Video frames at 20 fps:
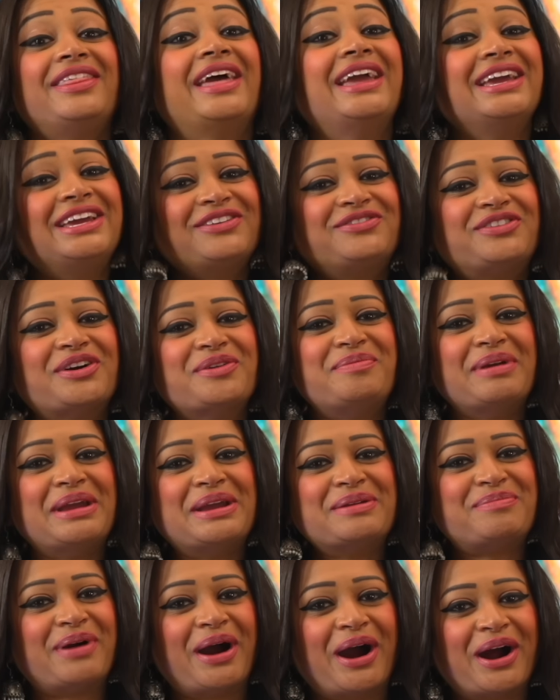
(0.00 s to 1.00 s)
Thank you for
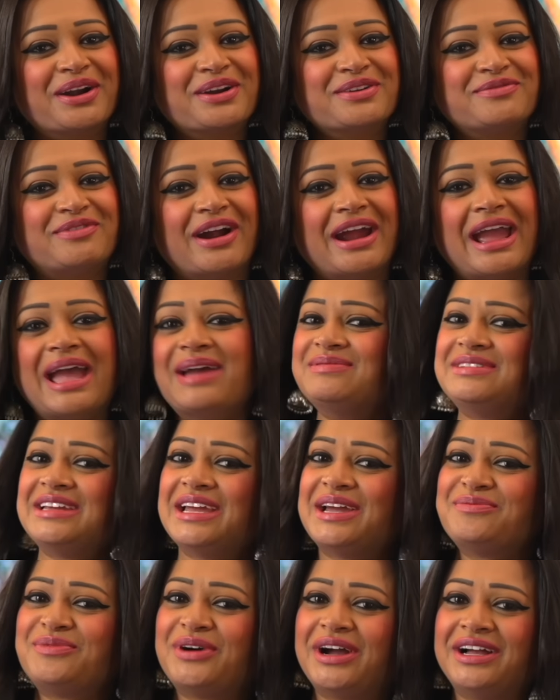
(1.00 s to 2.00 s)
being part of our
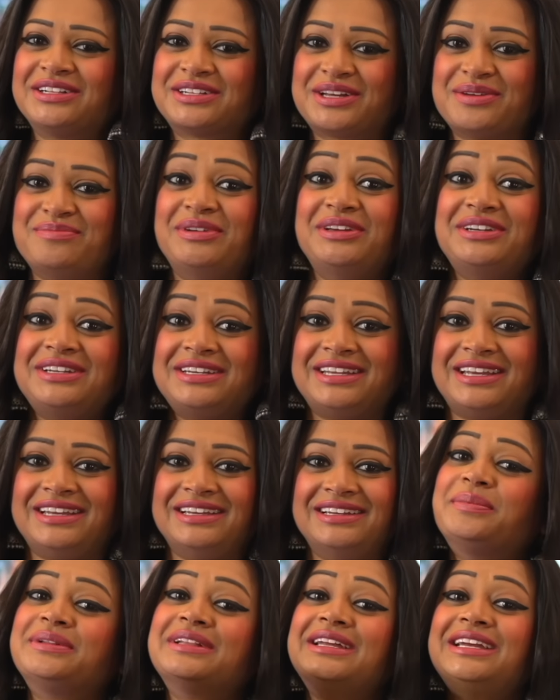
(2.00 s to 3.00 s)
MTMYL
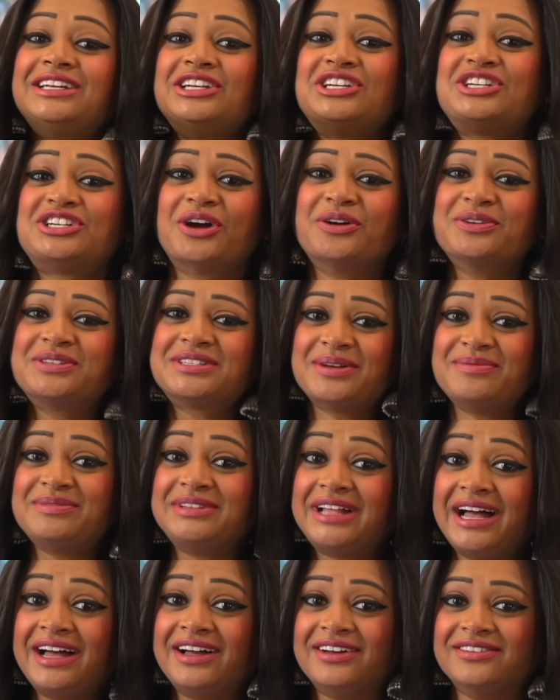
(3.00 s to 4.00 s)
community. Please show some
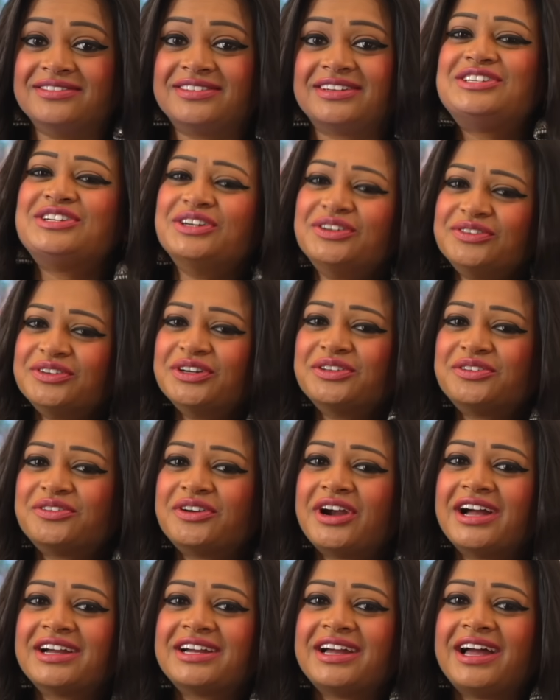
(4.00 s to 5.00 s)
love to
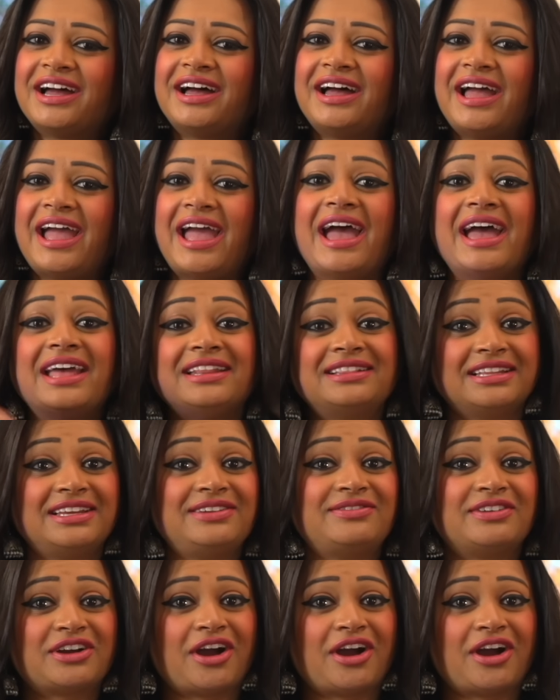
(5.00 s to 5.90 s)
Rudraga and leave a